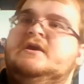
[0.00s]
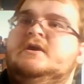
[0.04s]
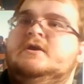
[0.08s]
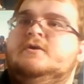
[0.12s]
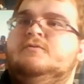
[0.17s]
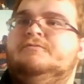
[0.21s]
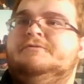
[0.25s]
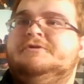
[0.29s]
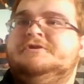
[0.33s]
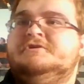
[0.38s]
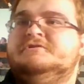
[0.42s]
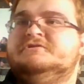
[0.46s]

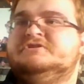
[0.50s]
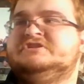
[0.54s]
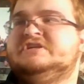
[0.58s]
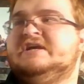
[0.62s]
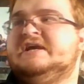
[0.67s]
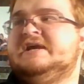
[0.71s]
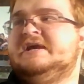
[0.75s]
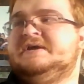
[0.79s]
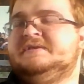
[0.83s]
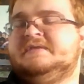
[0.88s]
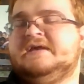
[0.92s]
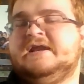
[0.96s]
when you
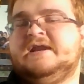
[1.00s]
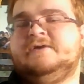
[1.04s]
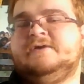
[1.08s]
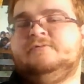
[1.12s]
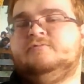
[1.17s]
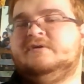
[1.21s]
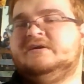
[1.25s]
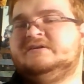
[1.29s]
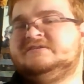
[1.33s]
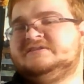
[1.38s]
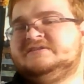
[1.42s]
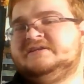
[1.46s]
say that it
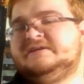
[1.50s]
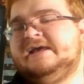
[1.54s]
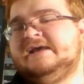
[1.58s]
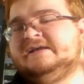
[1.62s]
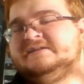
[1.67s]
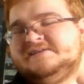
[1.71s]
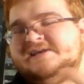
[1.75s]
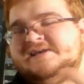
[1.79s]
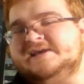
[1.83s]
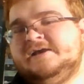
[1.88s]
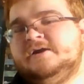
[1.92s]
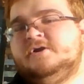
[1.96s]
wasn't
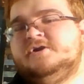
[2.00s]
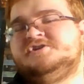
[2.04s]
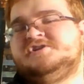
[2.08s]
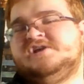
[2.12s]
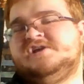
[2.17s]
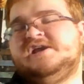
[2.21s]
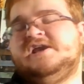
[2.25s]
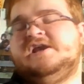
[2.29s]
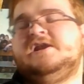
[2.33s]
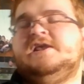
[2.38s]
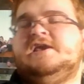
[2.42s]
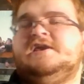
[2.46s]
as
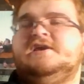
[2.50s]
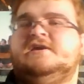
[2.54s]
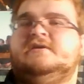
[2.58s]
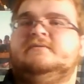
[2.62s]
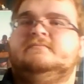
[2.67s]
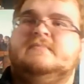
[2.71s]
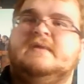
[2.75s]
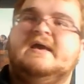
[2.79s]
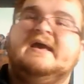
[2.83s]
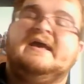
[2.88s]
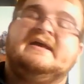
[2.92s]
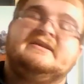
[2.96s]

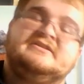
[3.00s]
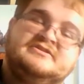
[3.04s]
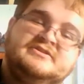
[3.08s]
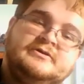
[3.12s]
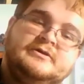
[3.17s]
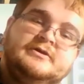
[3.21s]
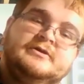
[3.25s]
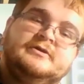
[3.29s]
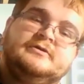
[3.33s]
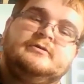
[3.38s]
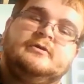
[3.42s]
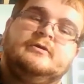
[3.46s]
entertaining as
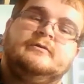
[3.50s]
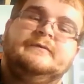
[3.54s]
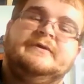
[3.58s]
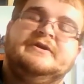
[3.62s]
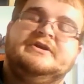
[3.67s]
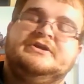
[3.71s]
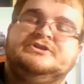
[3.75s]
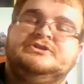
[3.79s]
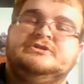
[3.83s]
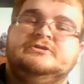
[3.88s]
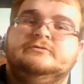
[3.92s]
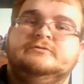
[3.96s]
the
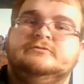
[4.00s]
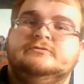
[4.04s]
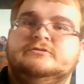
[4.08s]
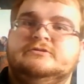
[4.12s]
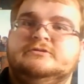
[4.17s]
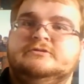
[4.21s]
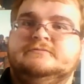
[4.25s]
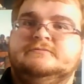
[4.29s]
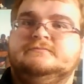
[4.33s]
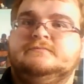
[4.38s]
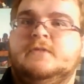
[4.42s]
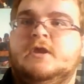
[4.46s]

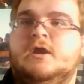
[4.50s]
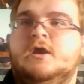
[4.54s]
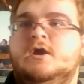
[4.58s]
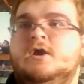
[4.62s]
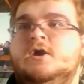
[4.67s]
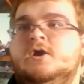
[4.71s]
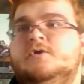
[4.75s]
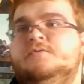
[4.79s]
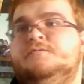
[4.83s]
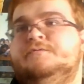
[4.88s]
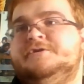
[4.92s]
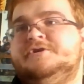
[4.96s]
originals,
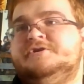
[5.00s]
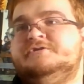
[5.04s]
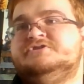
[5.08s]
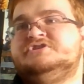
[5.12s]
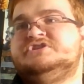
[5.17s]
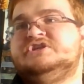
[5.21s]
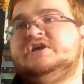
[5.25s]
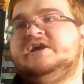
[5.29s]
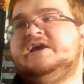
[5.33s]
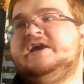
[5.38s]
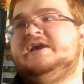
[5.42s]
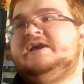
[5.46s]
when you
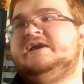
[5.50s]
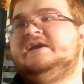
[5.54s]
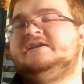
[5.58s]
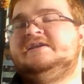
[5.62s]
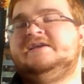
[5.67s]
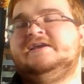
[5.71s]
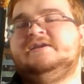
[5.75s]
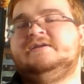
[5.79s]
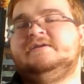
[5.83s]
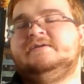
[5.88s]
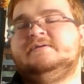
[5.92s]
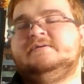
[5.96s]
say it
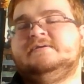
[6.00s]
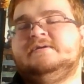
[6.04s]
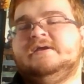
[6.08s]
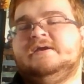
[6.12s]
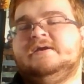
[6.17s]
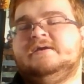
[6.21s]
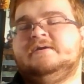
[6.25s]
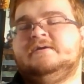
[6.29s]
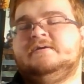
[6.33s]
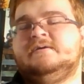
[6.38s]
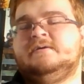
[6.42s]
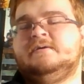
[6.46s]
didn't
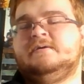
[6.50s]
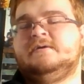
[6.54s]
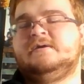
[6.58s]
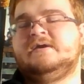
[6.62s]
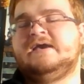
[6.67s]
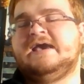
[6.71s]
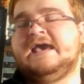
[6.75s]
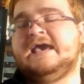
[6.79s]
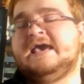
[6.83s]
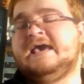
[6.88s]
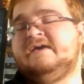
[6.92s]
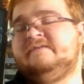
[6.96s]

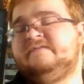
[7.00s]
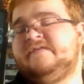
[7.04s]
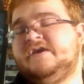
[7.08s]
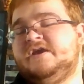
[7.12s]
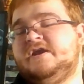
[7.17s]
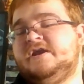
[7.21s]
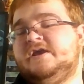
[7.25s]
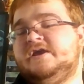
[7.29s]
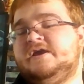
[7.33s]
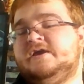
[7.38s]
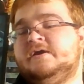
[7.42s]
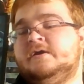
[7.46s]
have
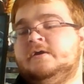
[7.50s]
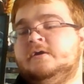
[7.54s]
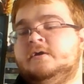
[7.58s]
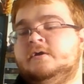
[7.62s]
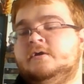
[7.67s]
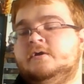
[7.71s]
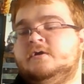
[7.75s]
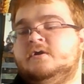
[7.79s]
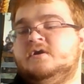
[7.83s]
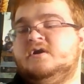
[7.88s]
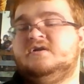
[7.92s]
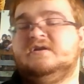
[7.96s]
any
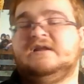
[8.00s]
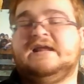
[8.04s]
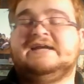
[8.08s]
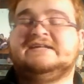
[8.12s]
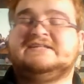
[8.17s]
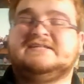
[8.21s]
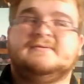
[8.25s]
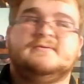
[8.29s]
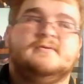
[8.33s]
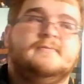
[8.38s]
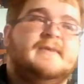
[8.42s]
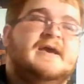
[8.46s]

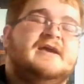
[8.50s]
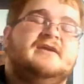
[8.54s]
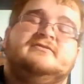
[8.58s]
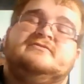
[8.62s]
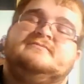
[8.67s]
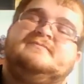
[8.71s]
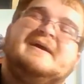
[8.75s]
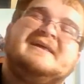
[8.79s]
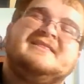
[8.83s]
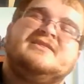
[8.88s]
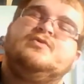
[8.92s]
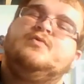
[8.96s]
lightsaber
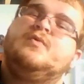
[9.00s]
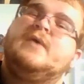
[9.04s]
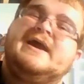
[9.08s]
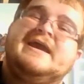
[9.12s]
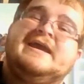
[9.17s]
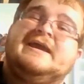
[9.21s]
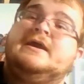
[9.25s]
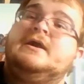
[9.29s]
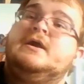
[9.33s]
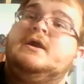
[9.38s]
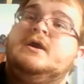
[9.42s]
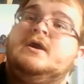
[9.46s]
battles. By the
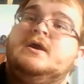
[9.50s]
way,